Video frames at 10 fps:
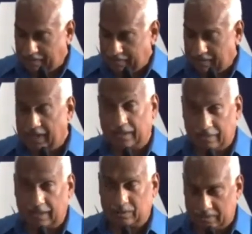
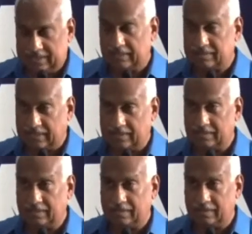like ourselves, like
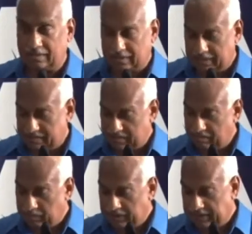in other areas of the
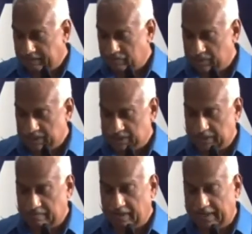world, have
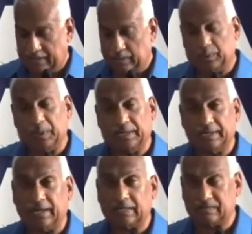traditionally relied on oil and
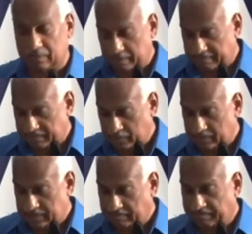gas for our
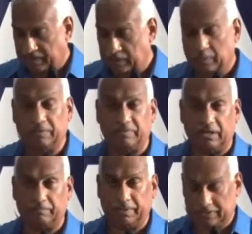revenues to fund our
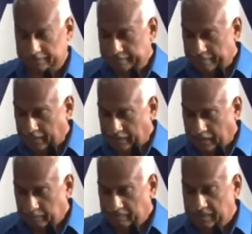development.
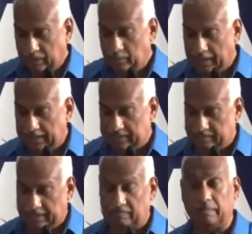And we have done well in
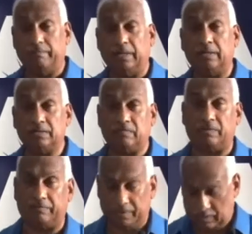spite of the billions of
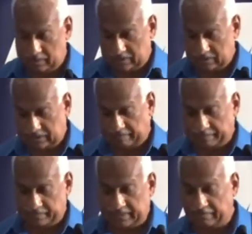revenues
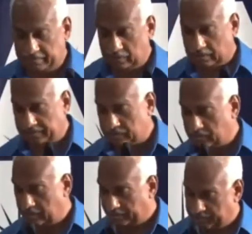siphoned off through
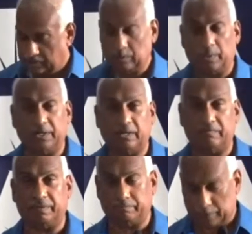corruption and white
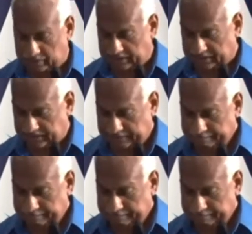elephant projects.